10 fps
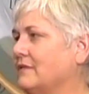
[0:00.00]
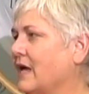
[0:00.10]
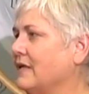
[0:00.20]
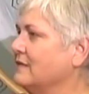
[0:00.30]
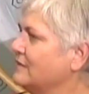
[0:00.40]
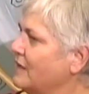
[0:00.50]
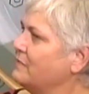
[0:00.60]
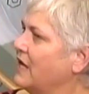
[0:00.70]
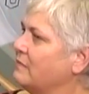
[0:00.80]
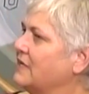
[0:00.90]
days. And
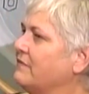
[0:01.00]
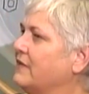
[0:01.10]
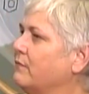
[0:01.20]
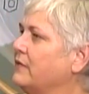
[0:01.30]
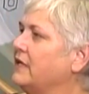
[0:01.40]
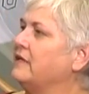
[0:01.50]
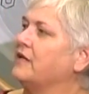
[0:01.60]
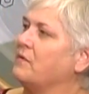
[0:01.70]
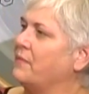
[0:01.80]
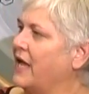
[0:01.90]
sometimes I think we need to
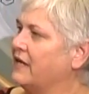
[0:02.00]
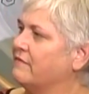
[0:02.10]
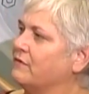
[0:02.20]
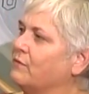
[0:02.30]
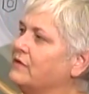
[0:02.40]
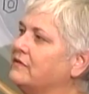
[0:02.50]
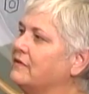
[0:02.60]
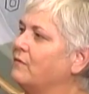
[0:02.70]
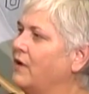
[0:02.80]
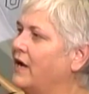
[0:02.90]
go back every once
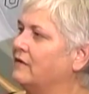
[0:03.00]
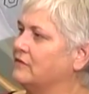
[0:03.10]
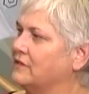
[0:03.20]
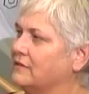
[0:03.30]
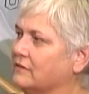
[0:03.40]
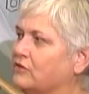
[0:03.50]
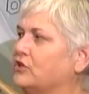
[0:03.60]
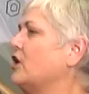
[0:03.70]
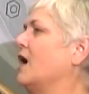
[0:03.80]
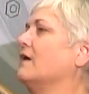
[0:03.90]
in a while just to
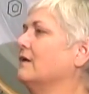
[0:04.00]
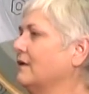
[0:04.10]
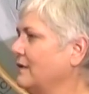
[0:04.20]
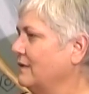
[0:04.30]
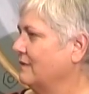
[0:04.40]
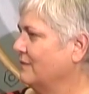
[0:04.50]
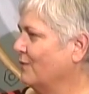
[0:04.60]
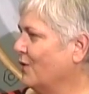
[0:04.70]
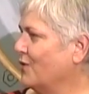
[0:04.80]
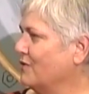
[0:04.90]
shock the
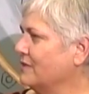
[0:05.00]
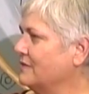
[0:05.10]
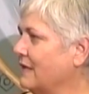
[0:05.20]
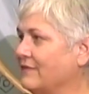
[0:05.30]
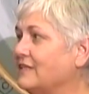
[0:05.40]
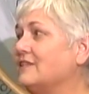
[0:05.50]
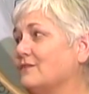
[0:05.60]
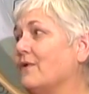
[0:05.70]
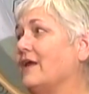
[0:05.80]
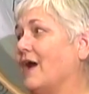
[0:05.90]
world and say, this is
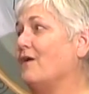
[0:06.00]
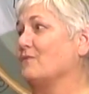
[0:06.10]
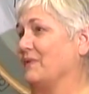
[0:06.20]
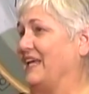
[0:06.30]
the way it ought to be.